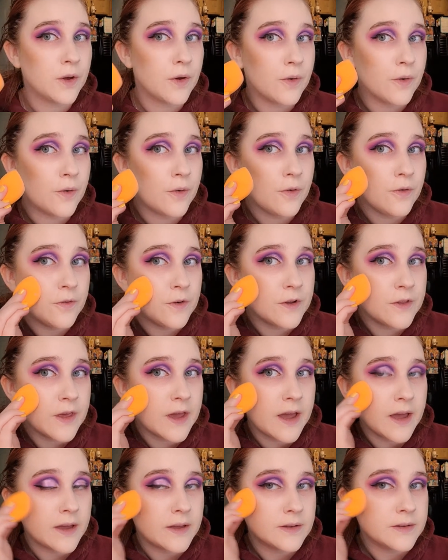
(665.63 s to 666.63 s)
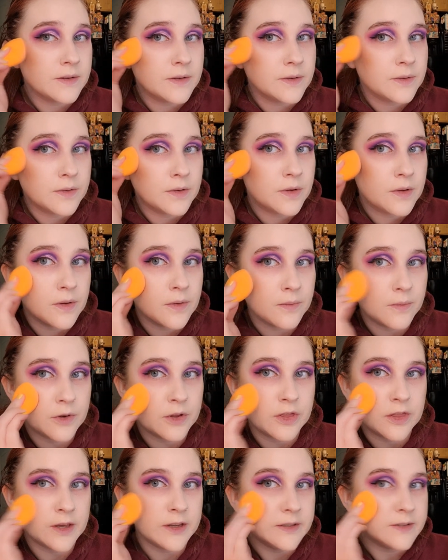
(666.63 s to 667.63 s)
go over that
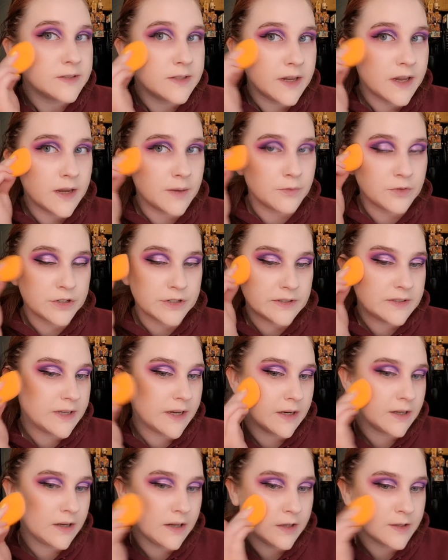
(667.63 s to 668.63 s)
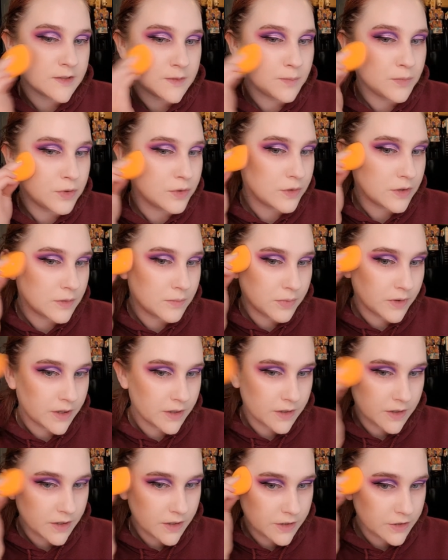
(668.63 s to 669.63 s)
with that same Real Techniques Beauty
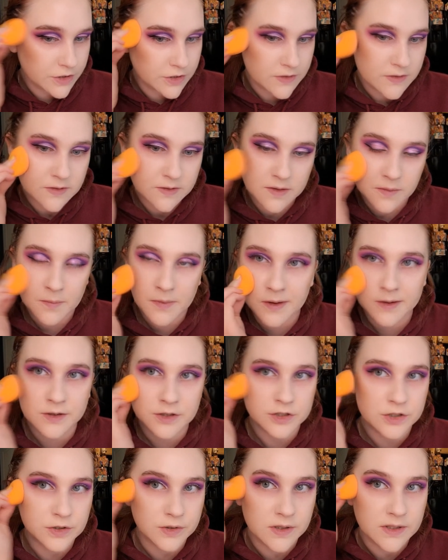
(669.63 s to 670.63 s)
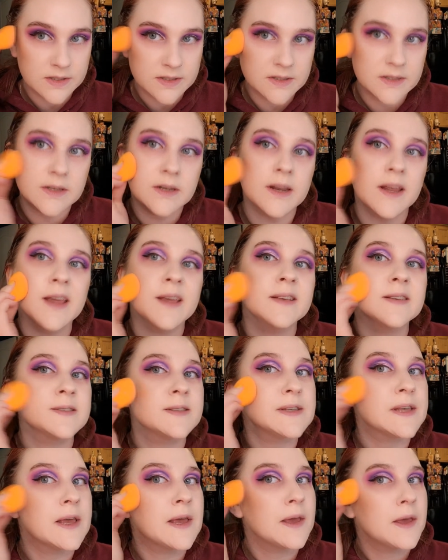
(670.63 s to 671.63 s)
Blender just to make sure it's
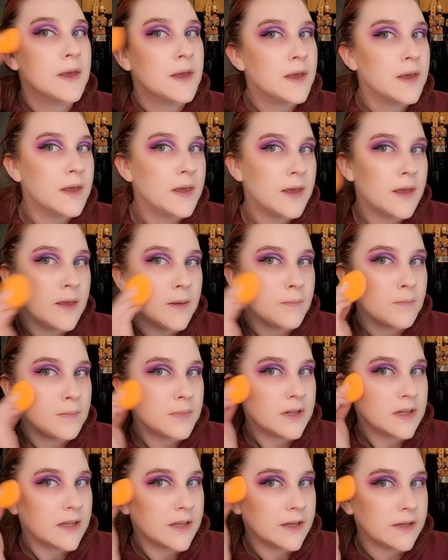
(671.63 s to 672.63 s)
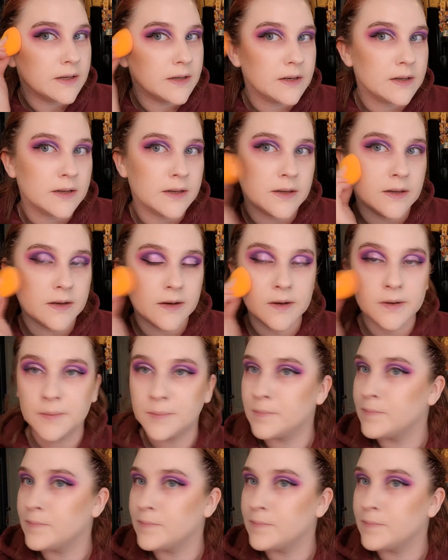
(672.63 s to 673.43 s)
nice and blended.